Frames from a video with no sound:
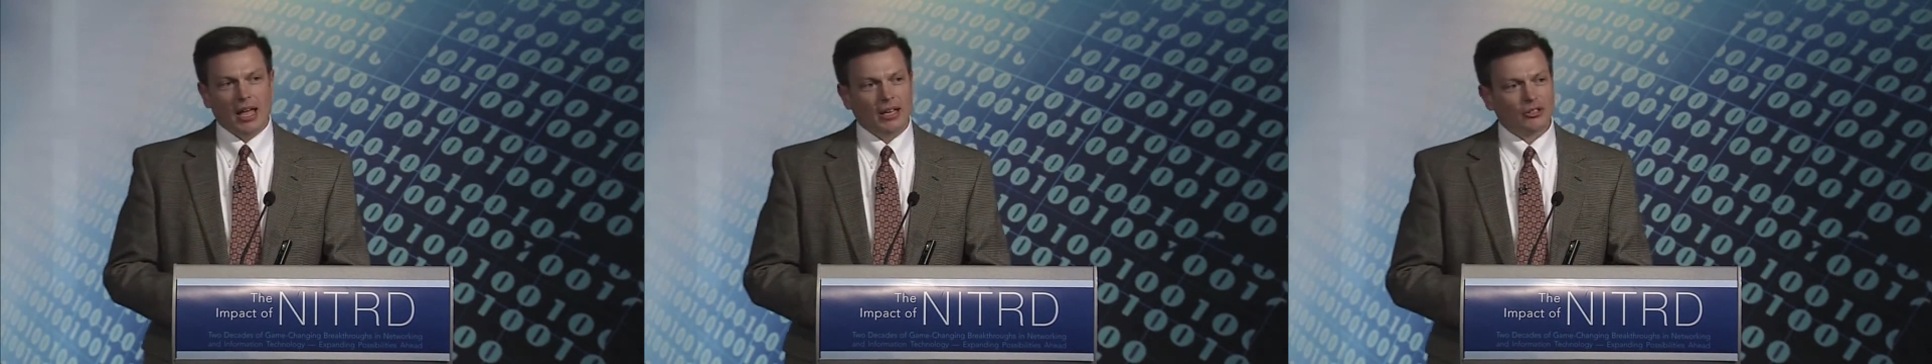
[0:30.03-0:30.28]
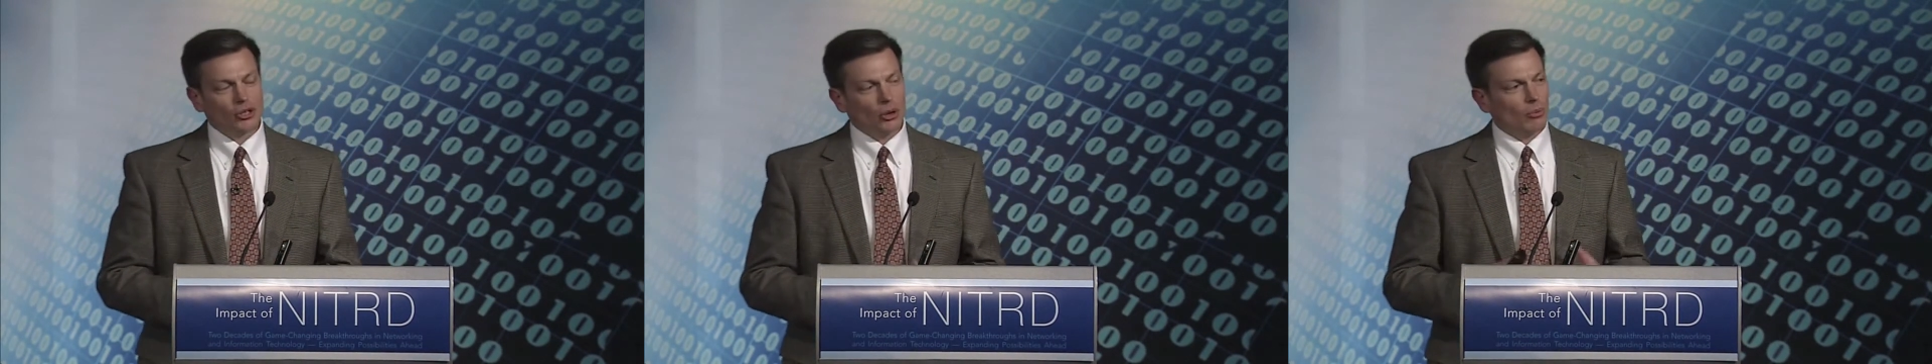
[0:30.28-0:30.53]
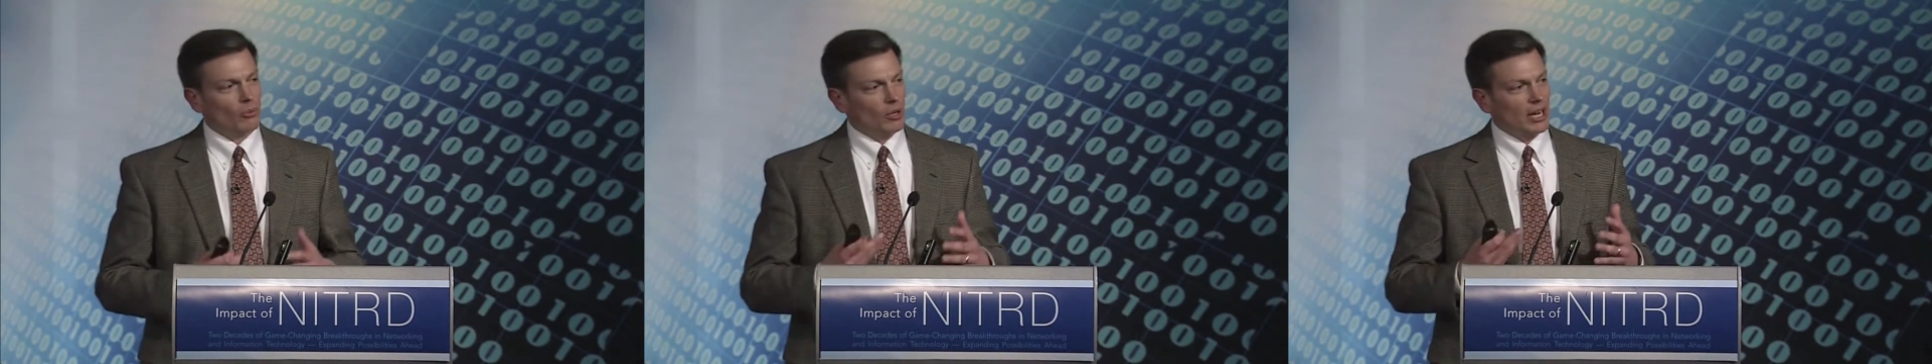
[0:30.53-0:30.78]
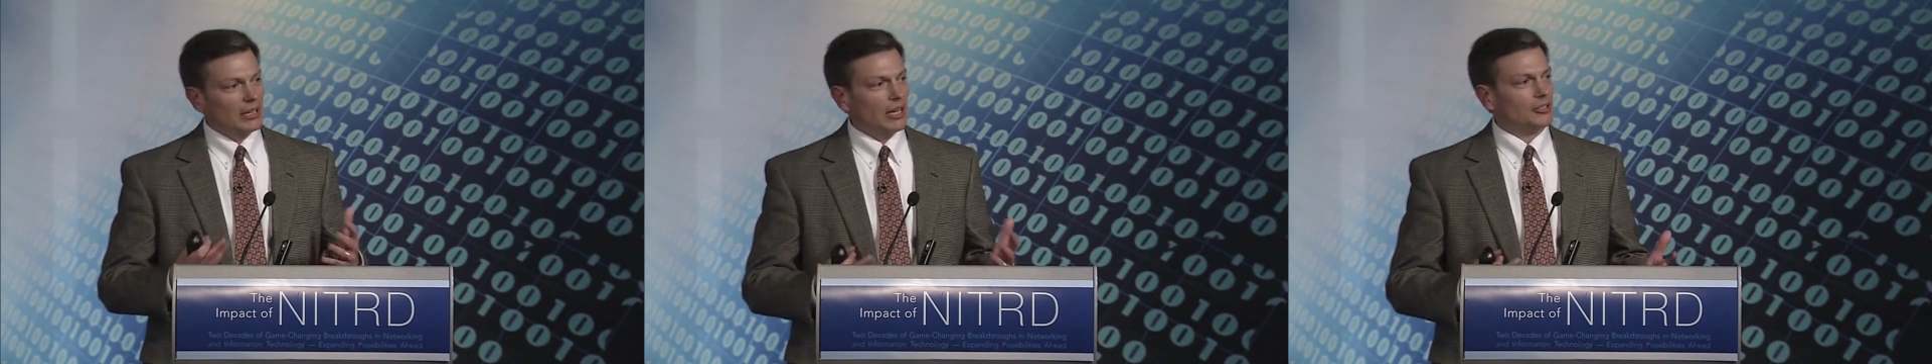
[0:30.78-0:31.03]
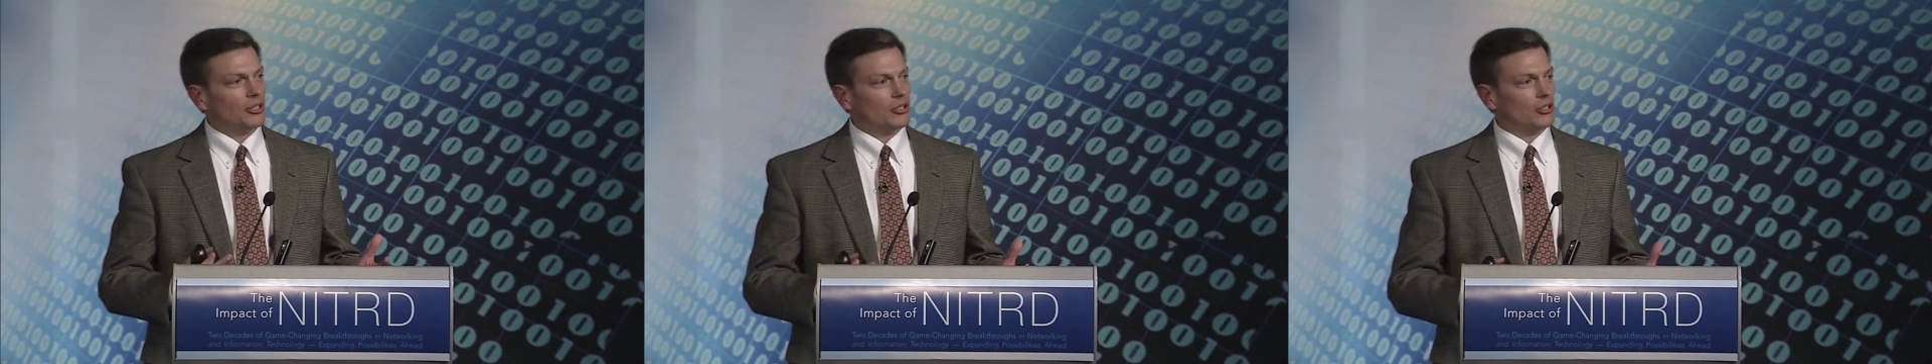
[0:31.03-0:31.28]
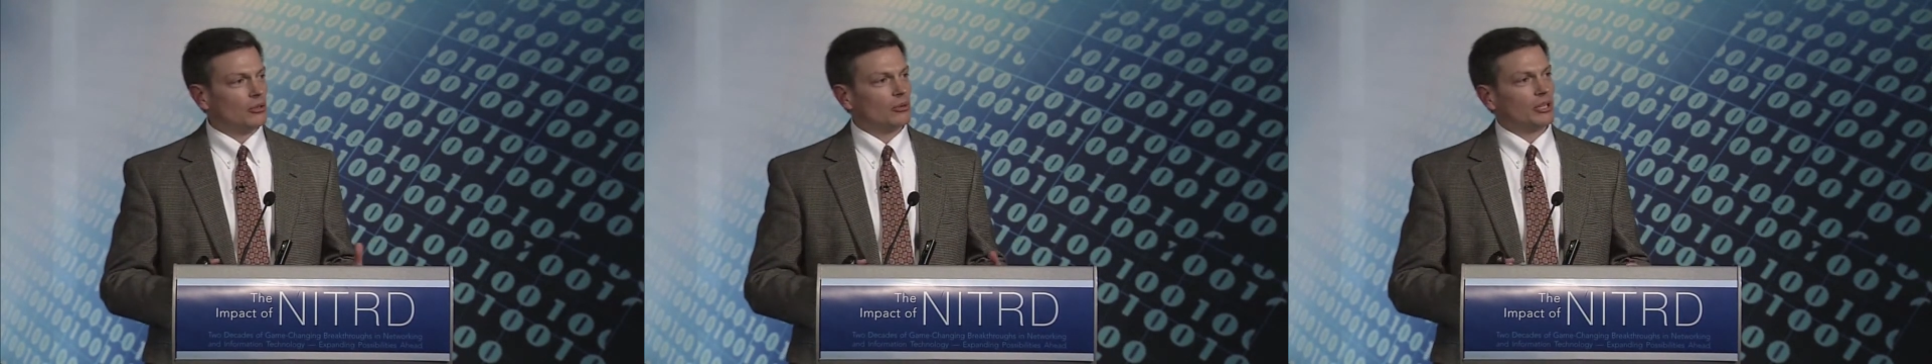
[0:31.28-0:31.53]
And so what I'd like to
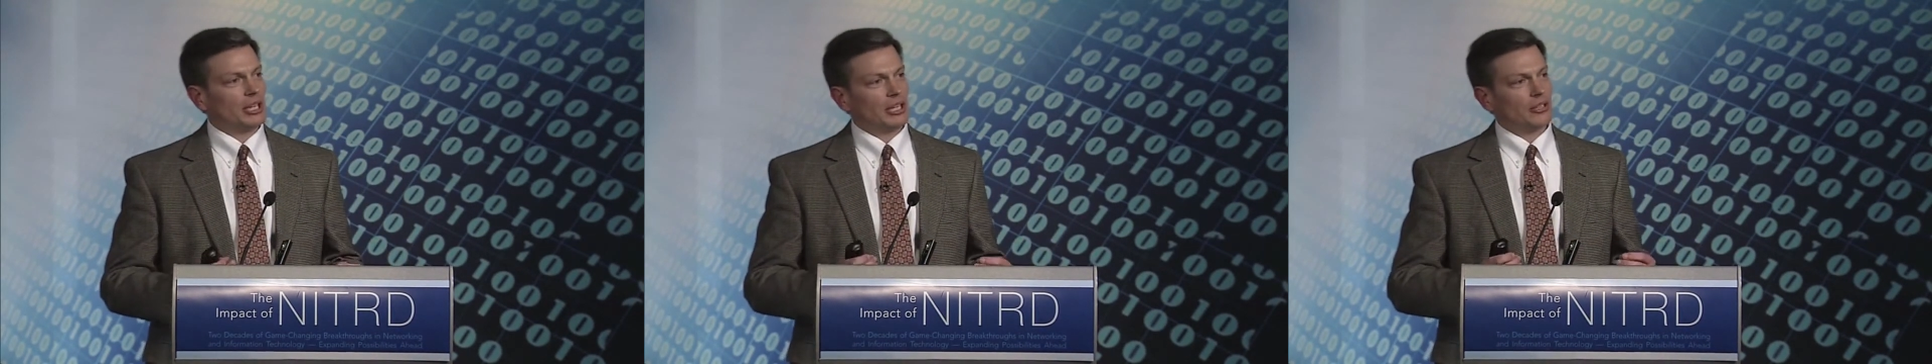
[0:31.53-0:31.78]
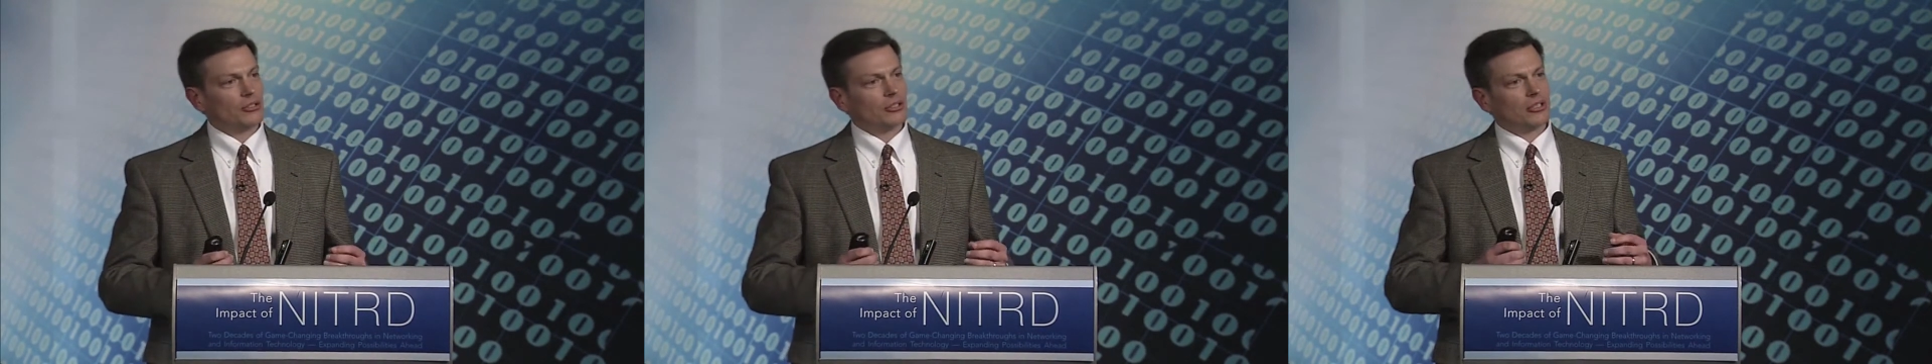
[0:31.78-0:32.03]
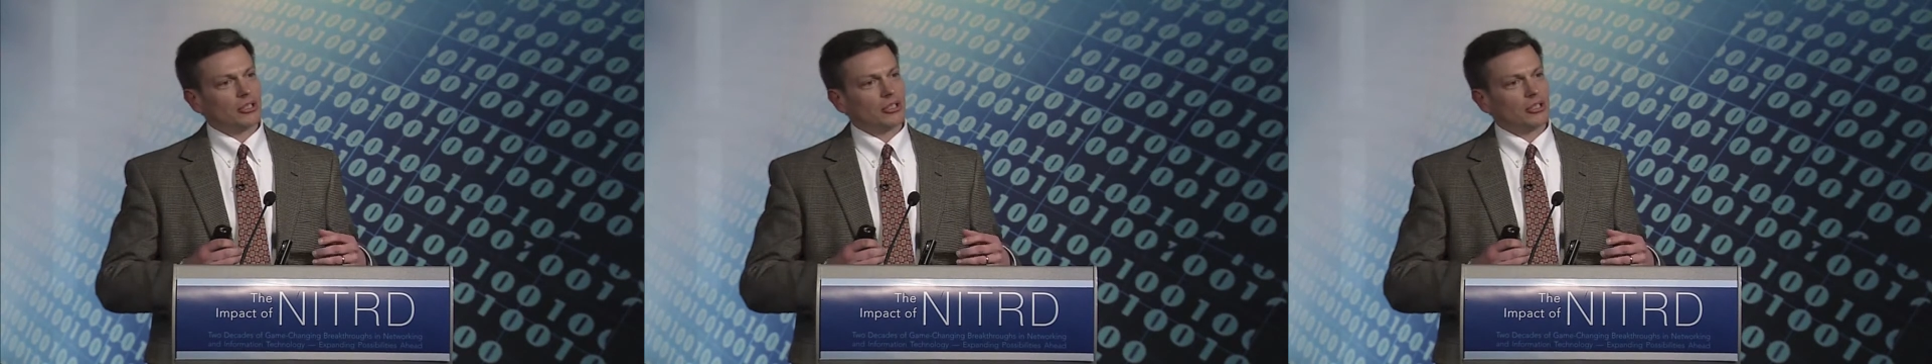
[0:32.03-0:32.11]
do is